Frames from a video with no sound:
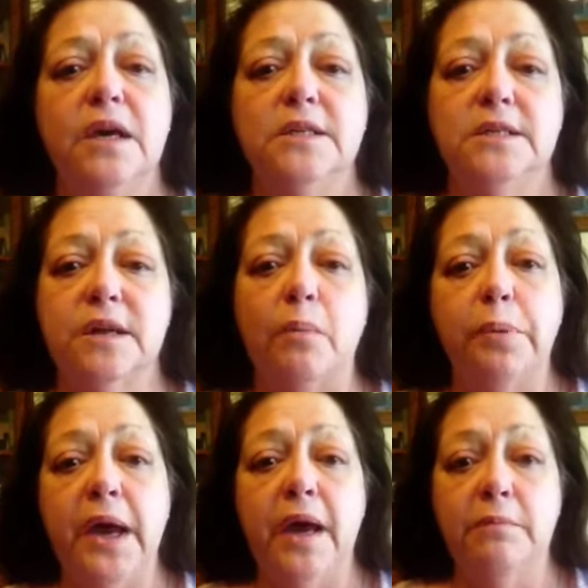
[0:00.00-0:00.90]
So
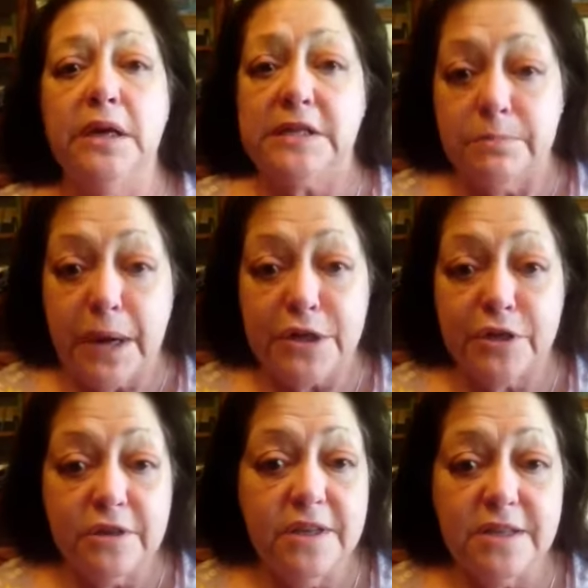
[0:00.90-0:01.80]
Pam,
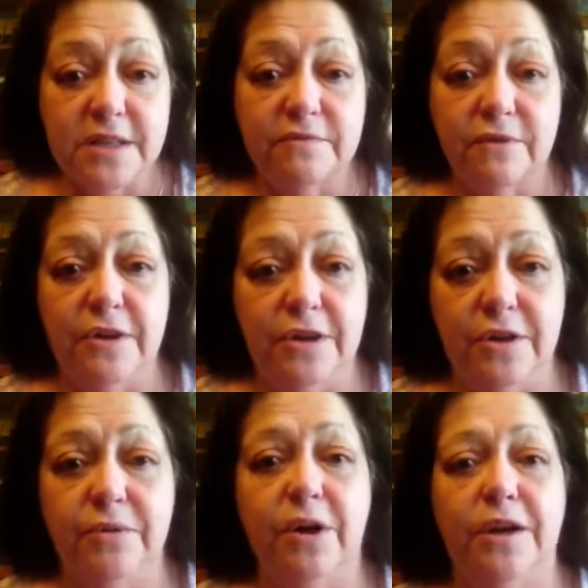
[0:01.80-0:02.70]
especially, this is for
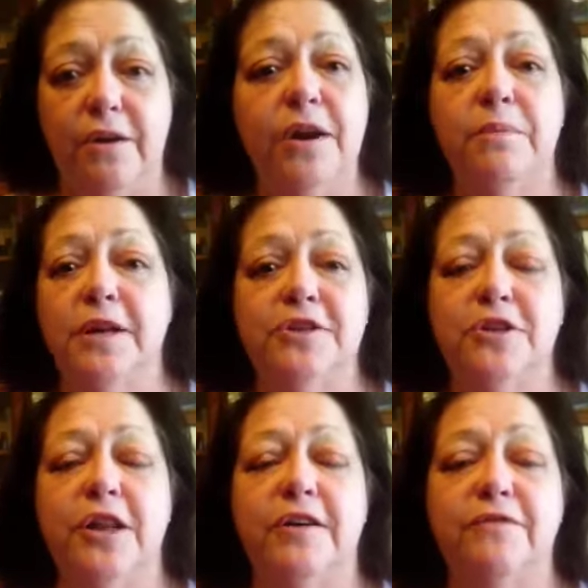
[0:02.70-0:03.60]
you. I know how much
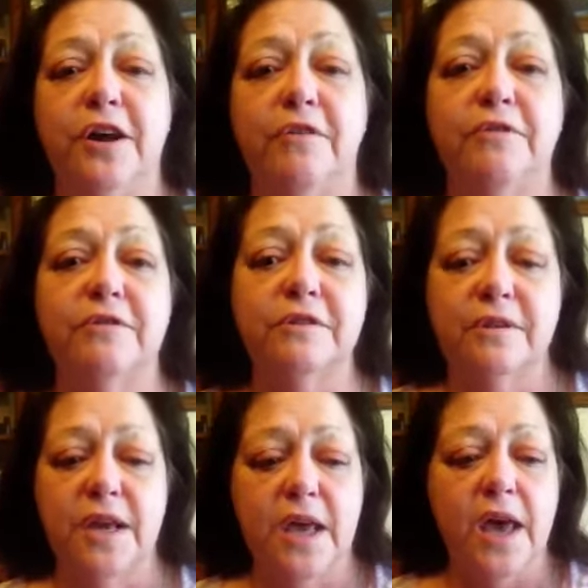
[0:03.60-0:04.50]
you love yogurt.
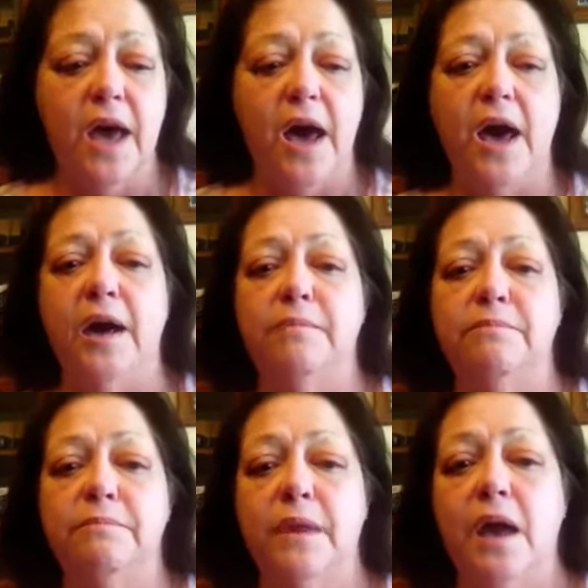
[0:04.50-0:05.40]

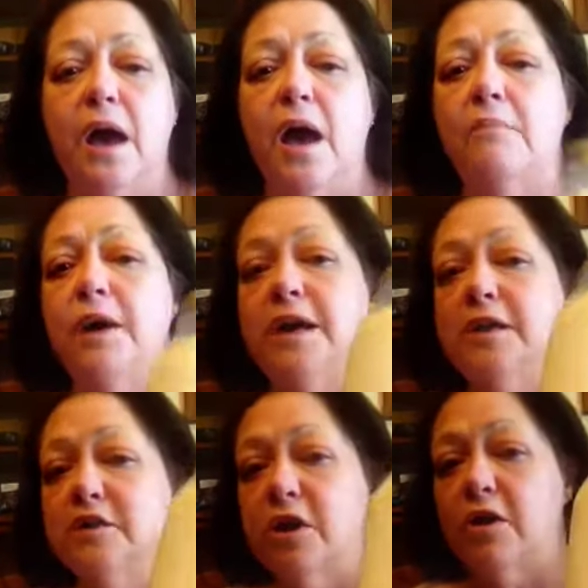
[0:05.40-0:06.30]
Um, I
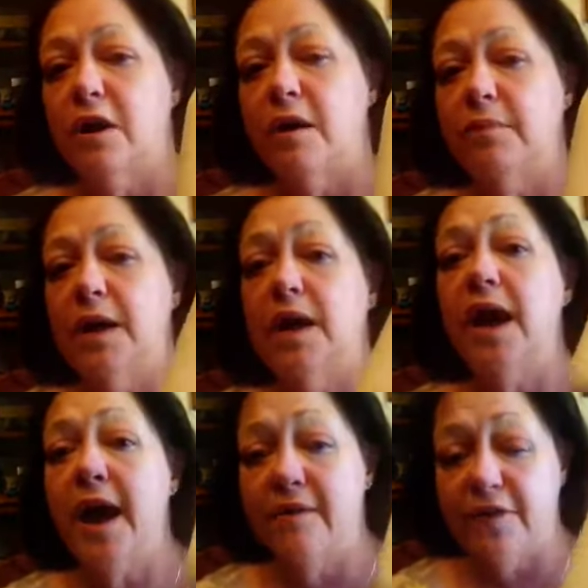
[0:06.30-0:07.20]
made a jar, I made a
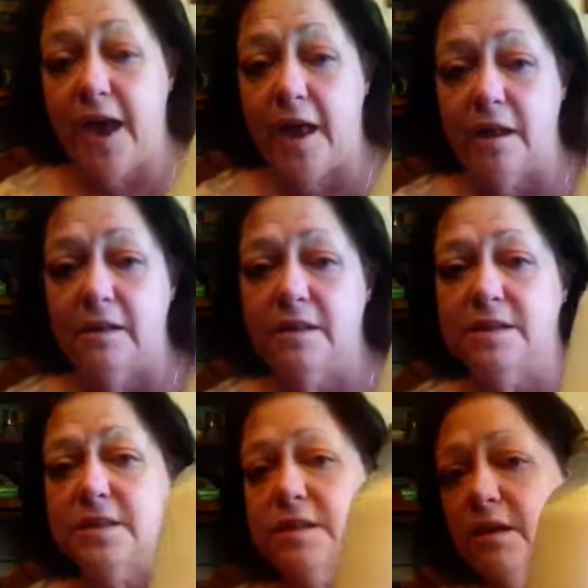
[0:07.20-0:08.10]
half gallon.
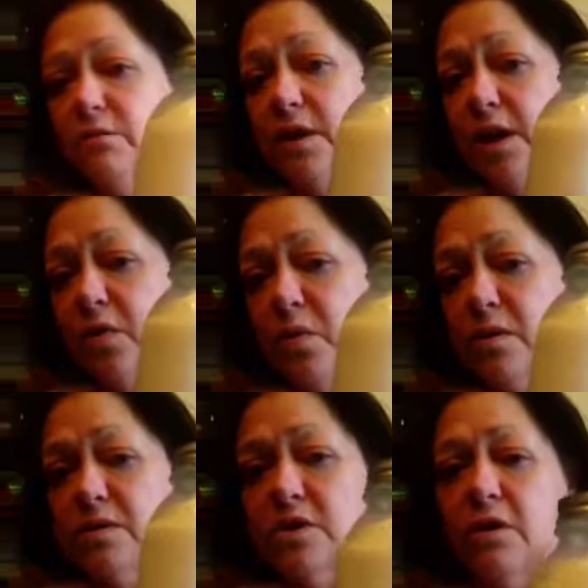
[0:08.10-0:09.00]
This is only a
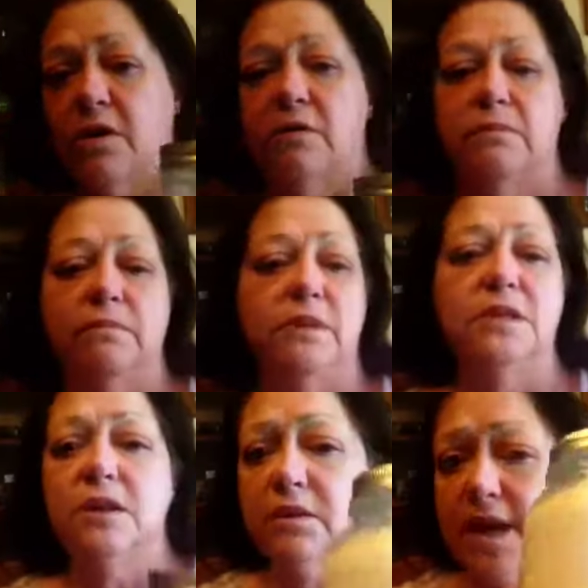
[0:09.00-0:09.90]
quart jar.
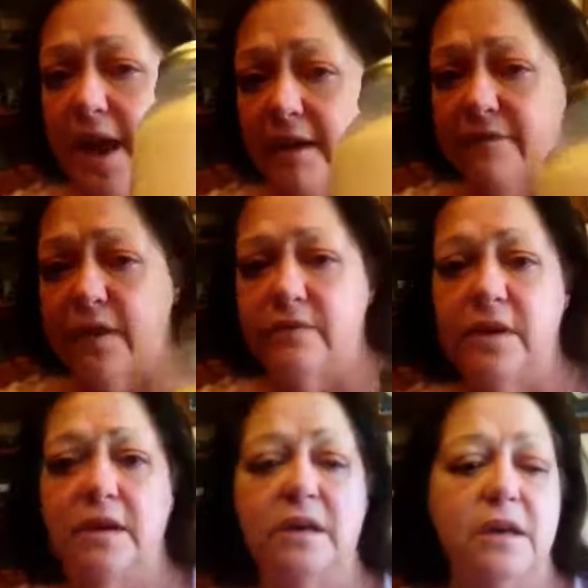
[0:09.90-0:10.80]
That's only half of it